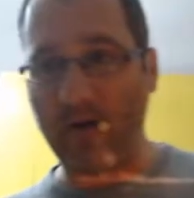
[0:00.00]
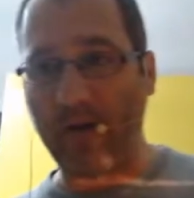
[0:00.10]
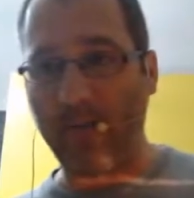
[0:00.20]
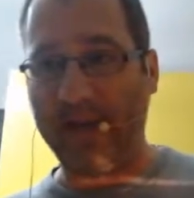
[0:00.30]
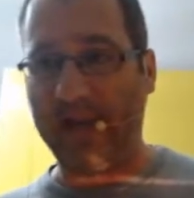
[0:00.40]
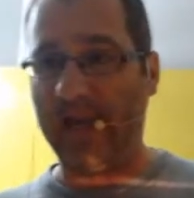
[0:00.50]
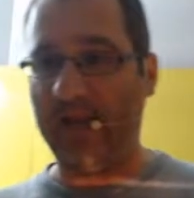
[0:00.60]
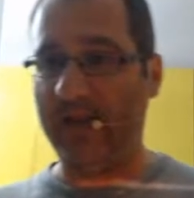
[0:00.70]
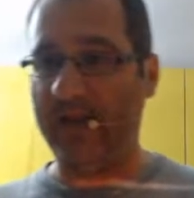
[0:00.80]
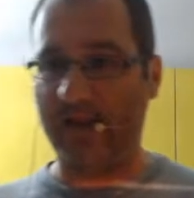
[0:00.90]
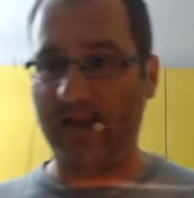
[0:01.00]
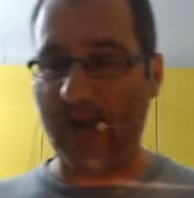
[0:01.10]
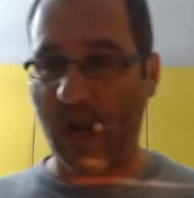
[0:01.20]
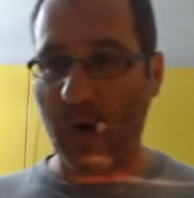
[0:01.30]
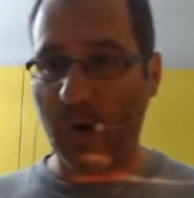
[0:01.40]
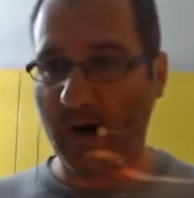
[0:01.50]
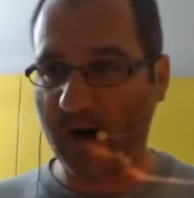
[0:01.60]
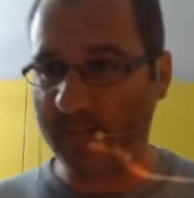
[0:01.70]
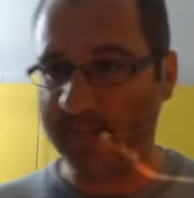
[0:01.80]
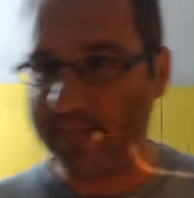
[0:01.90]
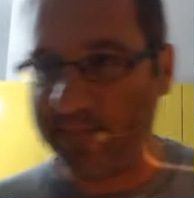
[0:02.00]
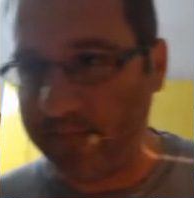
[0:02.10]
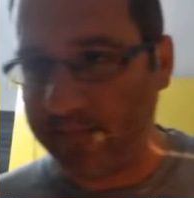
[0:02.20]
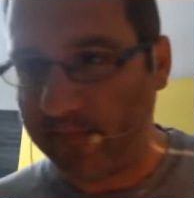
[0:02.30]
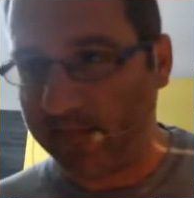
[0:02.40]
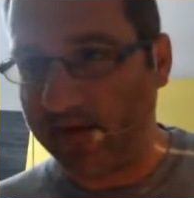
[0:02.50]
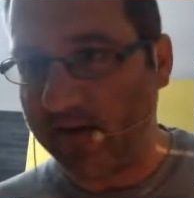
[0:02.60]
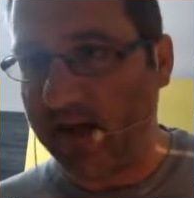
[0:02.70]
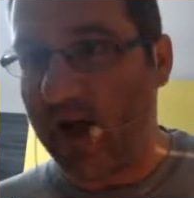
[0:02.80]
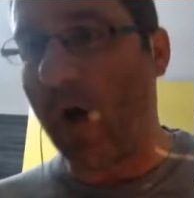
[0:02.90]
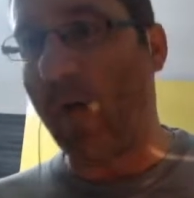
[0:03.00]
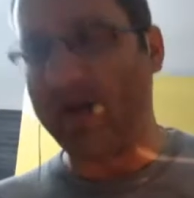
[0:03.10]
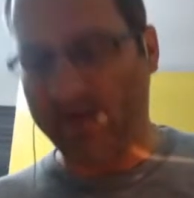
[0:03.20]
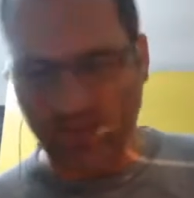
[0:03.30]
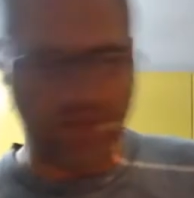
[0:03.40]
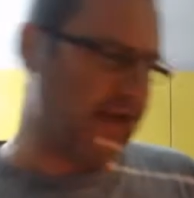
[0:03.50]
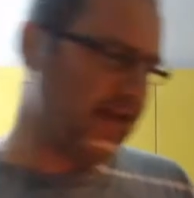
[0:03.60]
what I mean? You know? Oh, I do that,